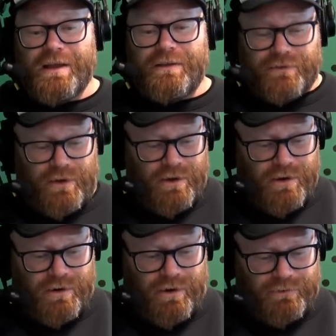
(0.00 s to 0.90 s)

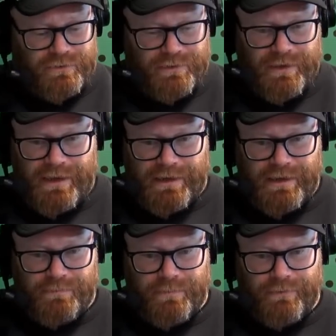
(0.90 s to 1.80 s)
So I was looking at
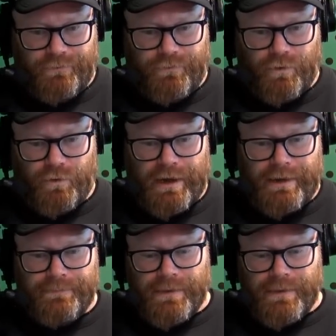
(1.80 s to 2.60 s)
him before,